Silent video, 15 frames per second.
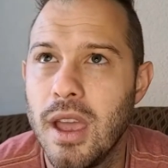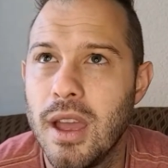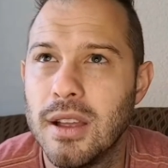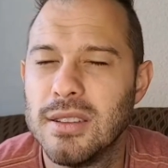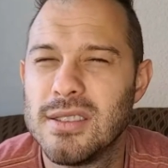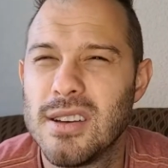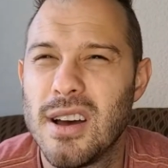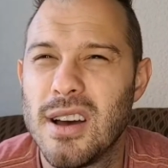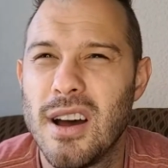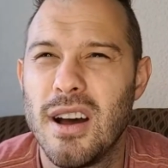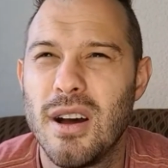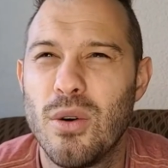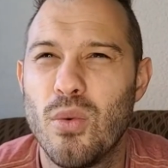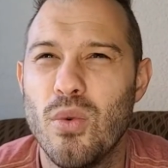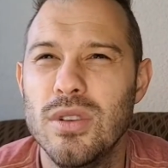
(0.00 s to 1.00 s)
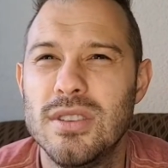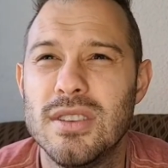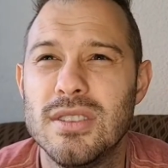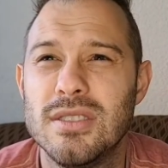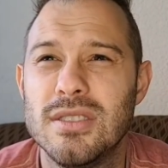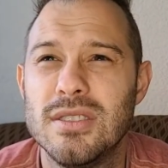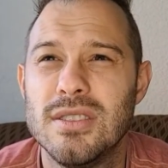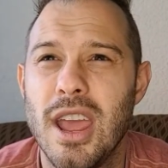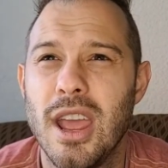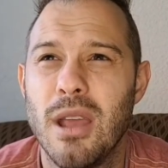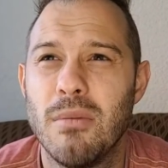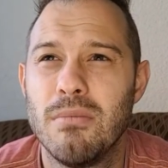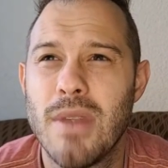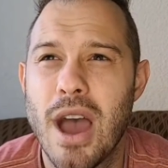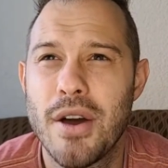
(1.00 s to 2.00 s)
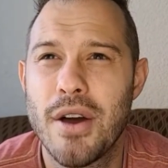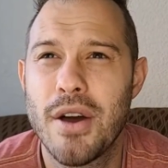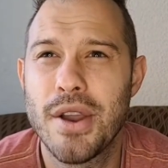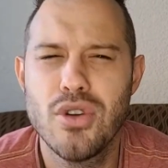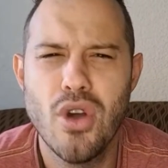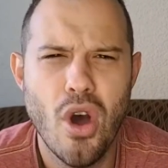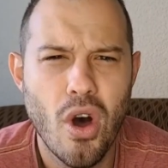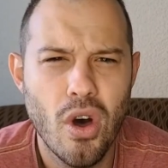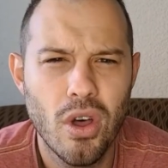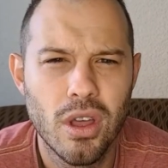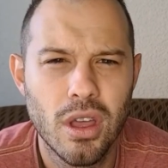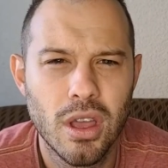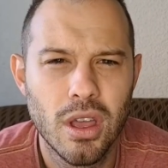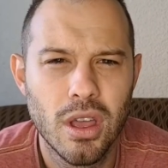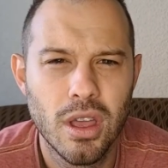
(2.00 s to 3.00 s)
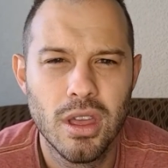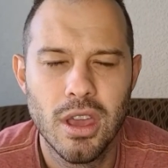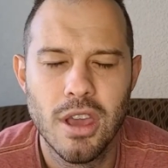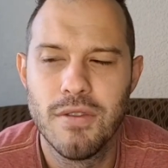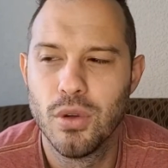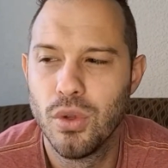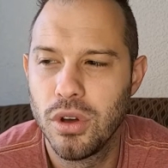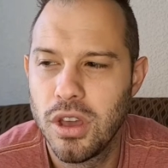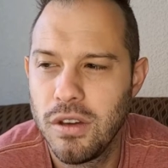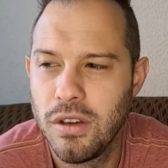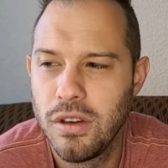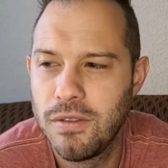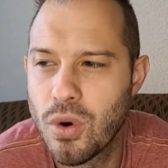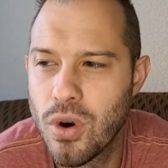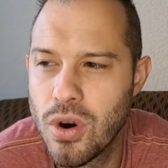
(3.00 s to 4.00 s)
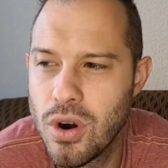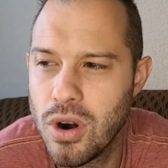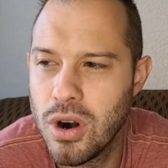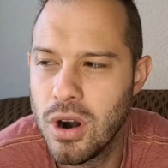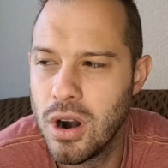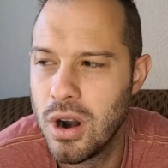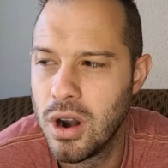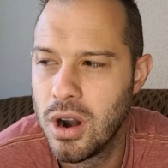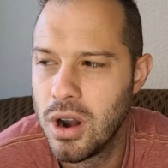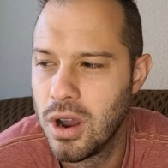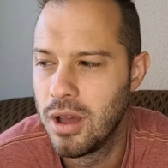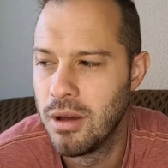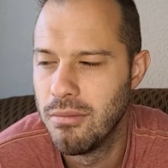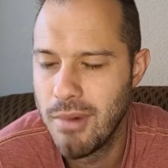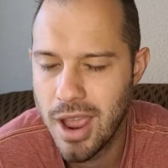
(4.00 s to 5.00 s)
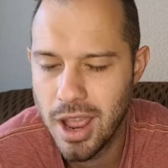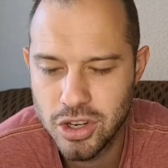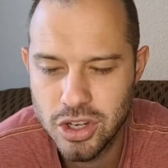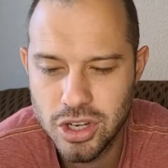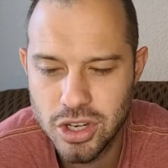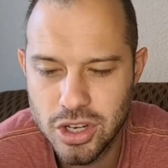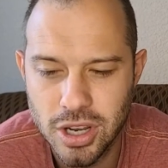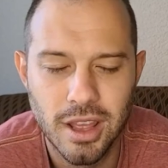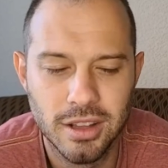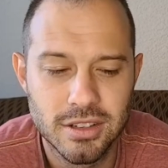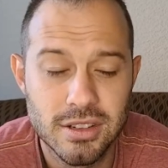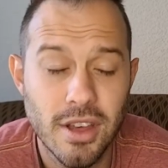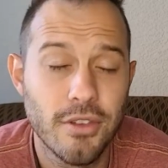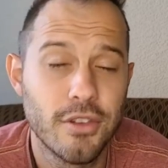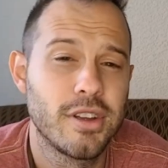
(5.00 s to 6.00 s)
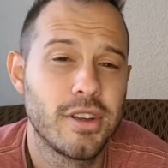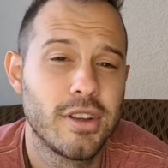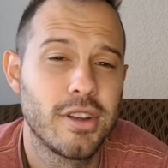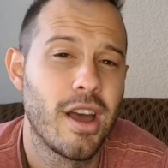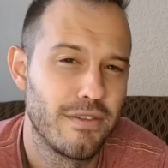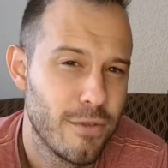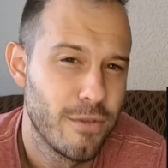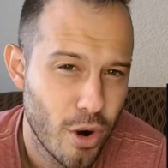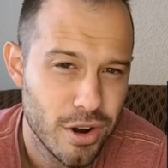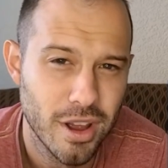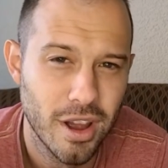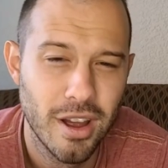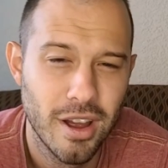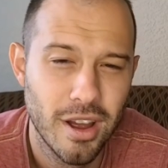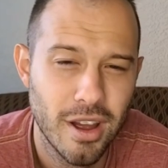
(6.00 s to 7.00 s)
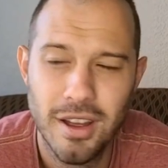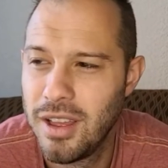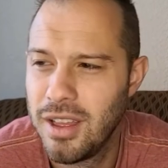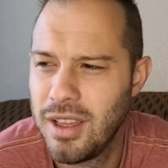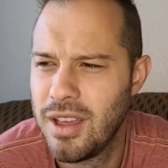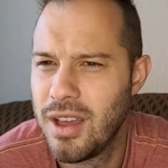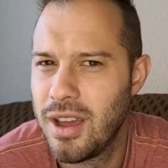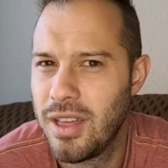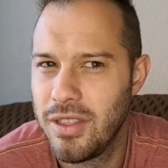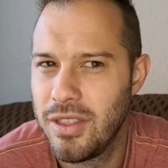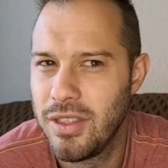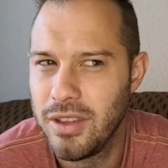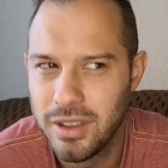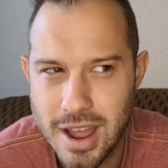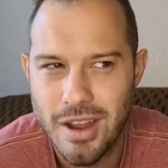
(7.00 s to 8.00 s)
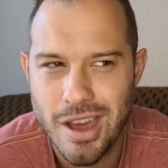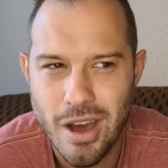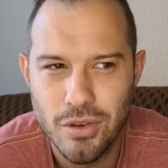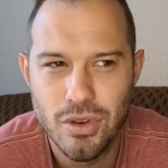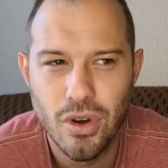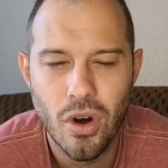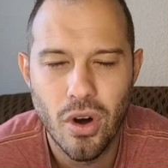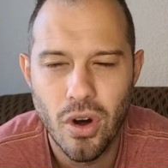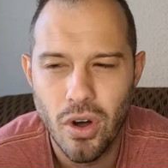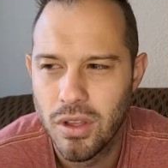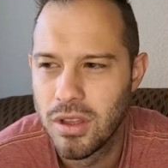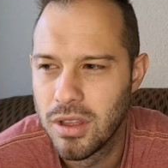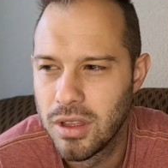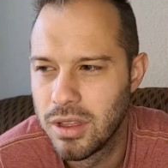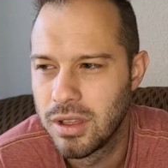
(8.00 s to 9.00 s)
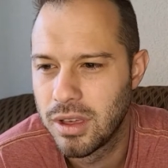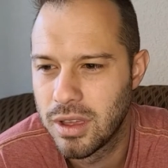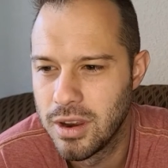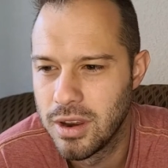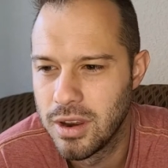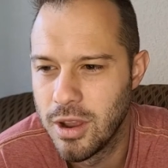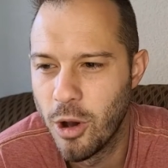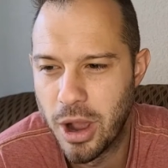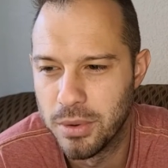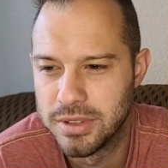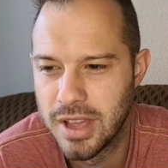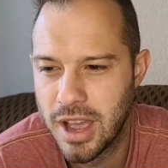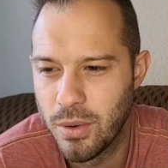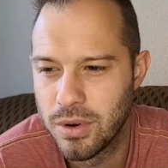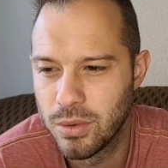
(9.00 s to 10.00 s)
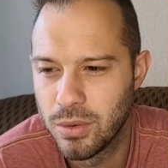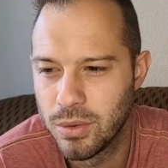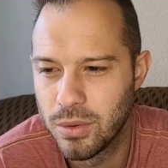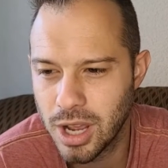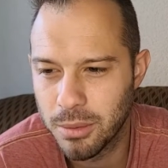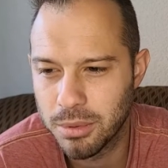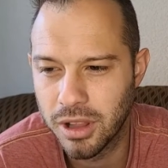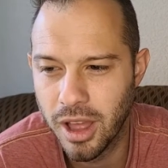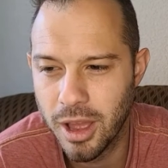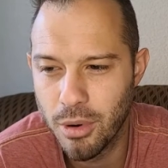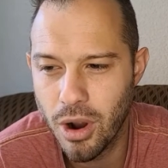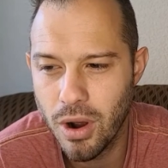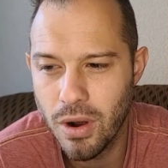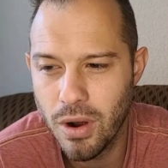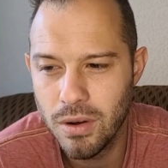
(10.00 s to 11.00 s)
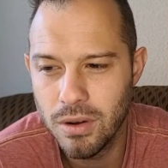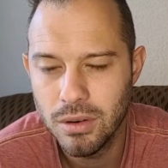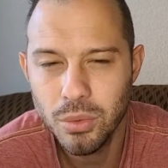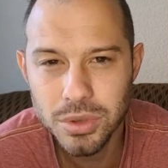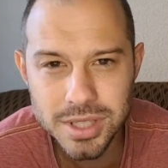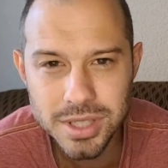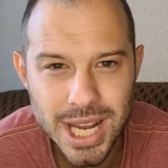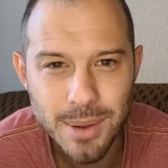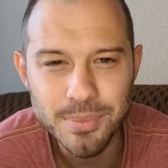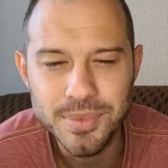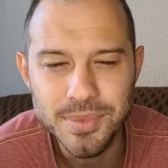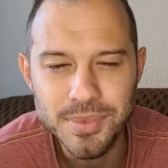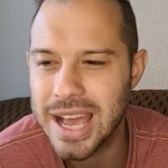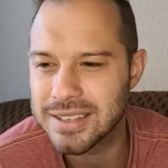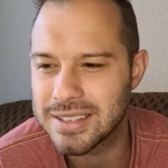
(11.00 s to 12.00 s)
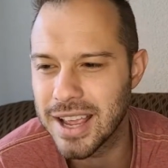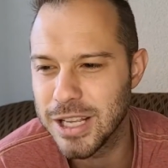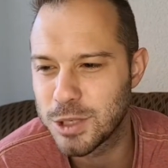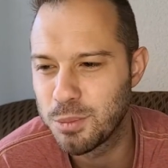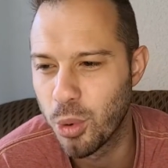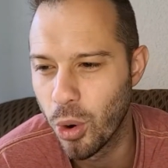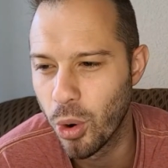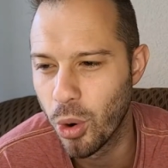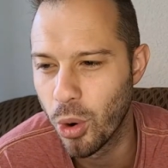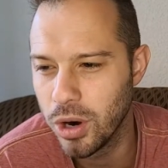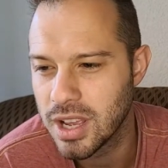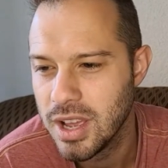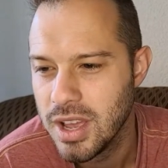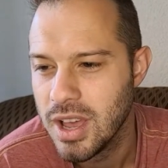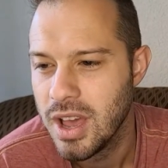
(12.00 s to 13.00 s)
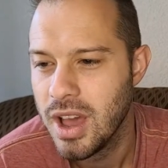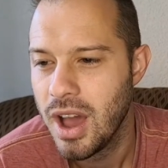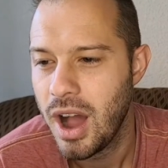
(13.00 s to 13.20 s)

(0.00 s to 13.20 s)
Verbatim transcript: And uh, what's his name? Now, now, y'all. If you're looking for a mansion in Southern California, I think it's Now, now, y'all can help you out with that one. What's up, Clay, bro? What's up, DSA Sports?